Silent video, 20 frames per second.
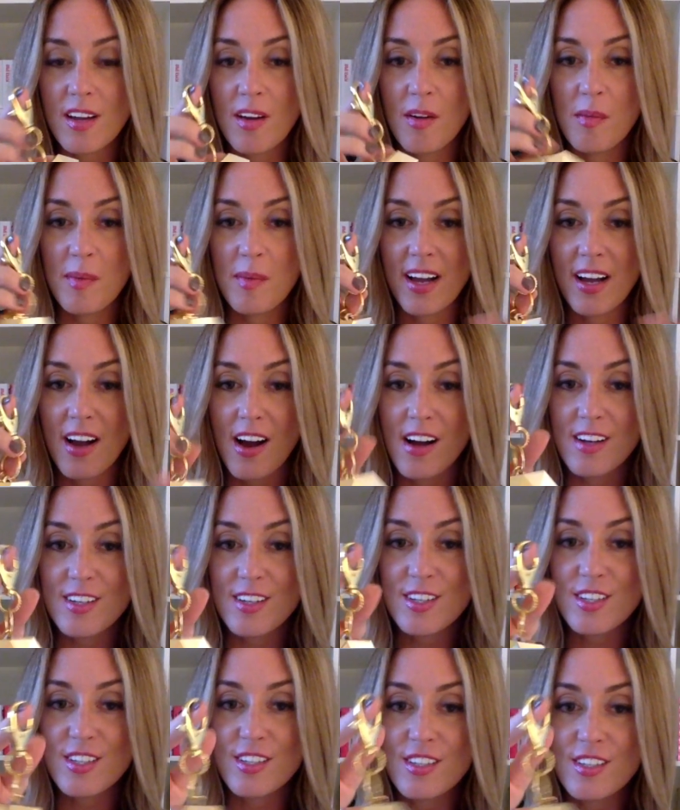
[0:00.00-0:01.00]
Oh my
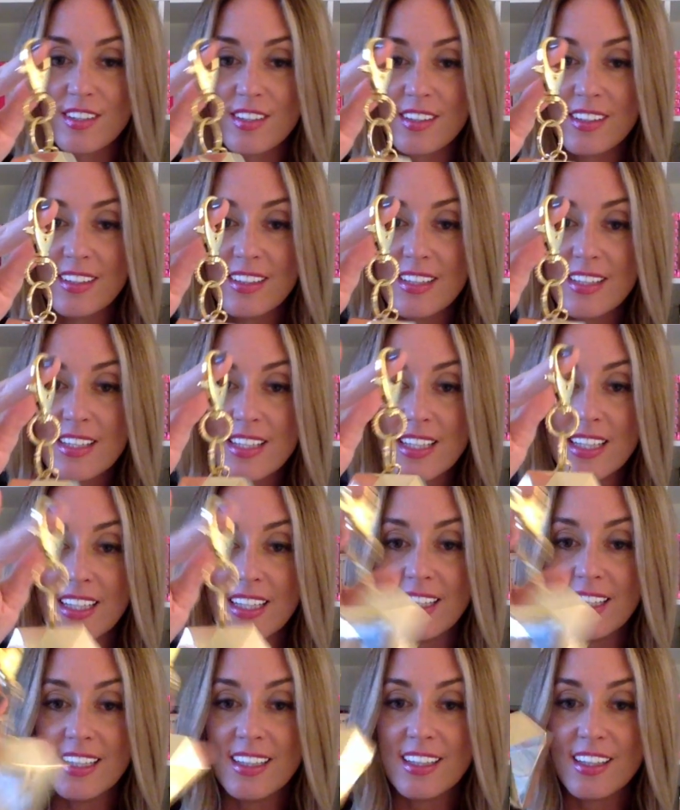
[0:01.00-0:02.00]
gosh.
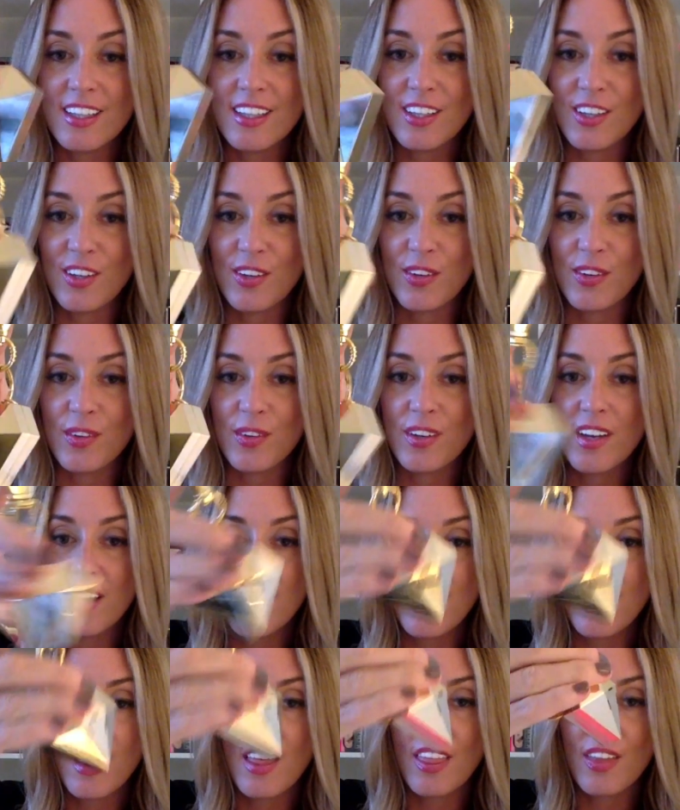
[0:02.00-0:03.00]
See? Cute.
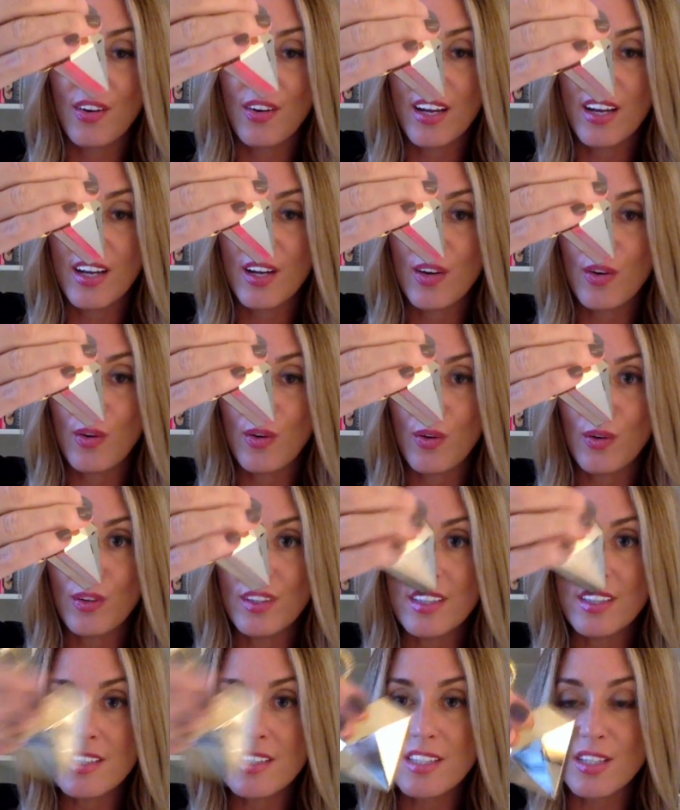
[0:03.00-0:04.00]
They're in gold
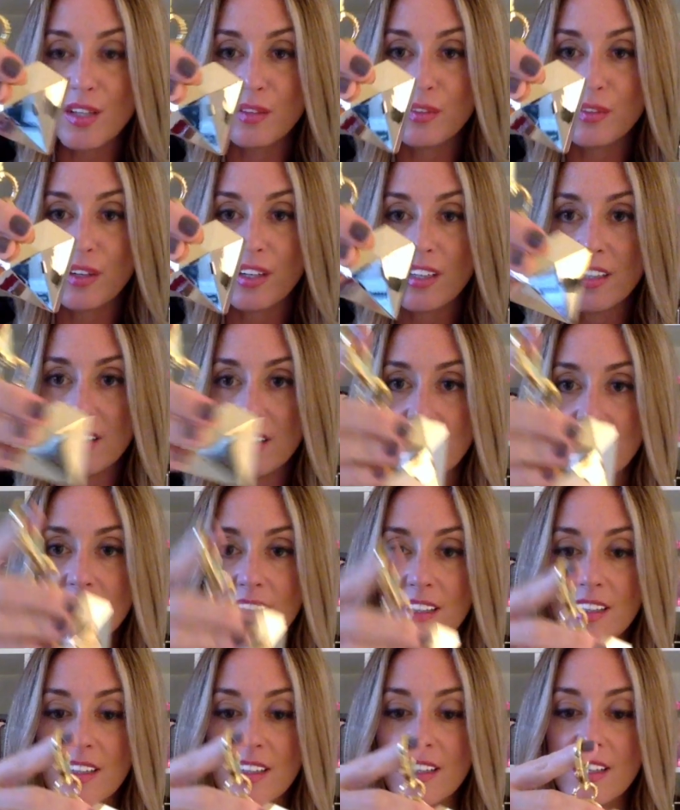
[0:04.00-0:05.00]
and silver.
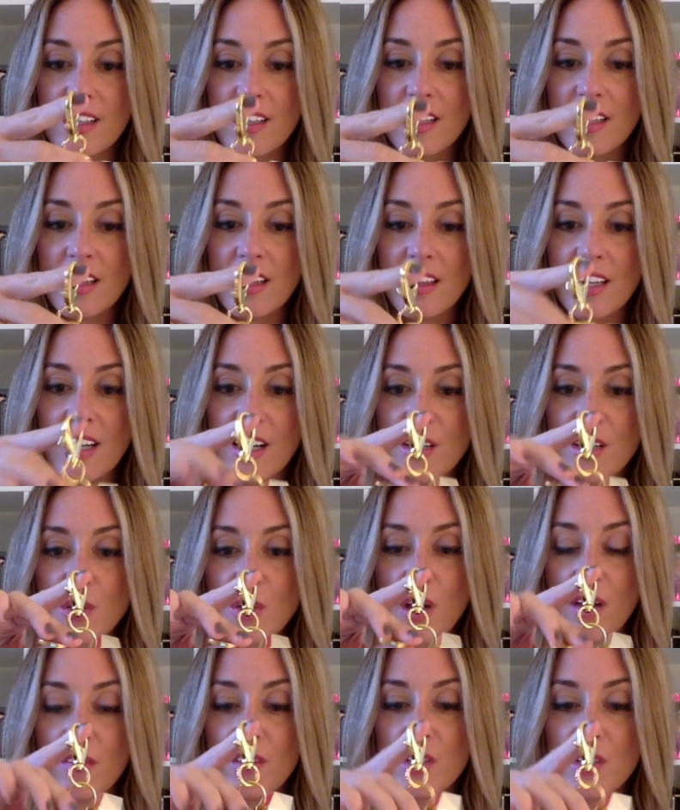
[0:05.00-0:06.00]
They also
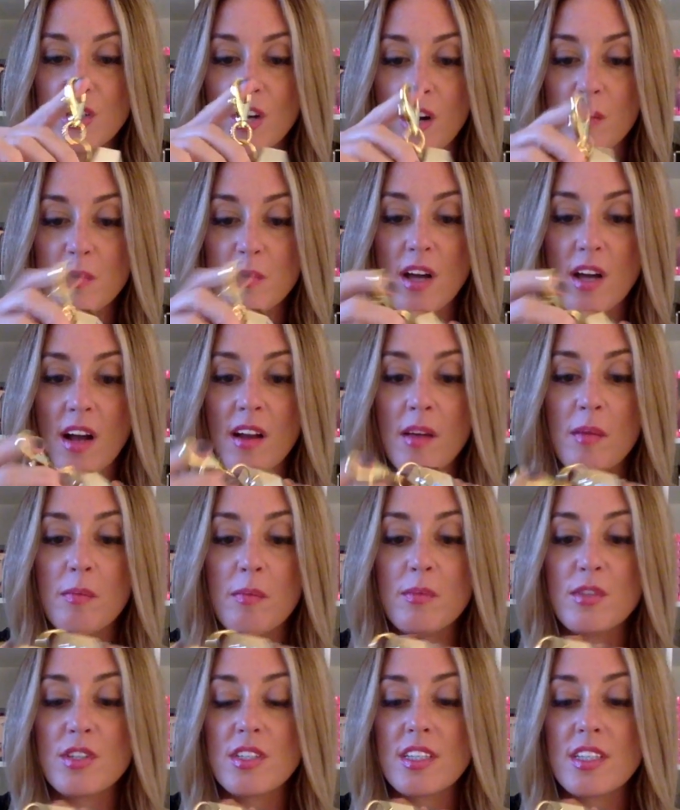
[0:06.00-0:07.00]
have the charms on them,
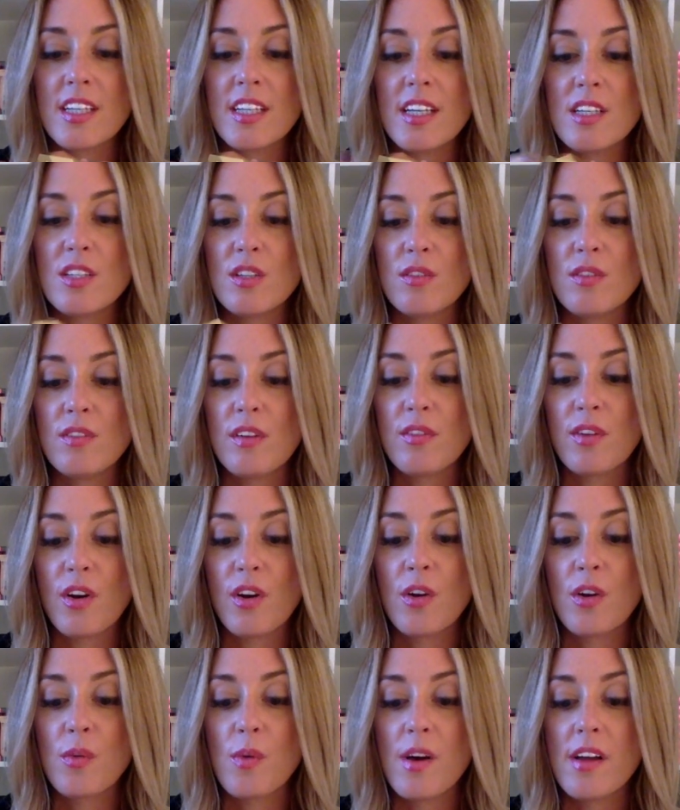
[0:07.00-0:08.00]
just in case you've never
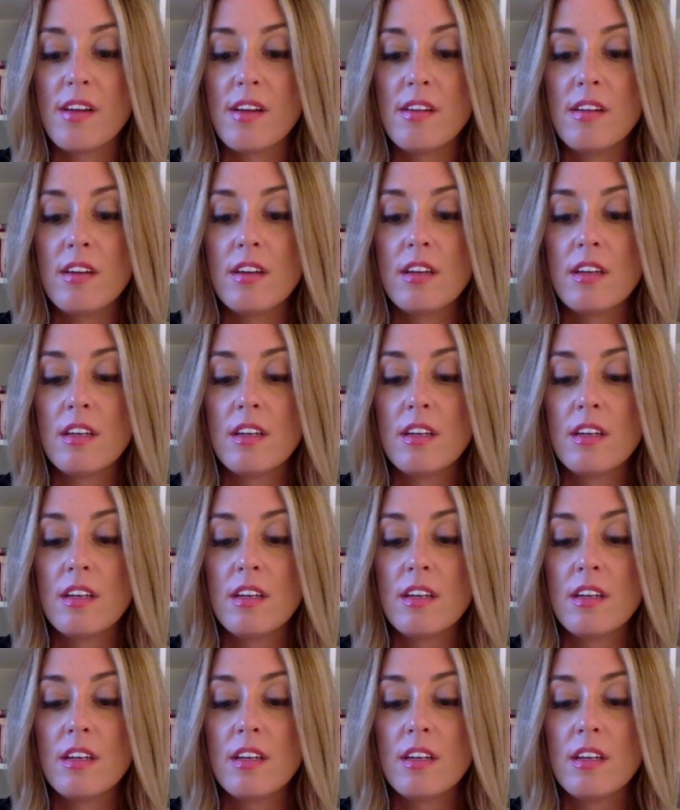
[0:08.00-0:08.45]
heard one.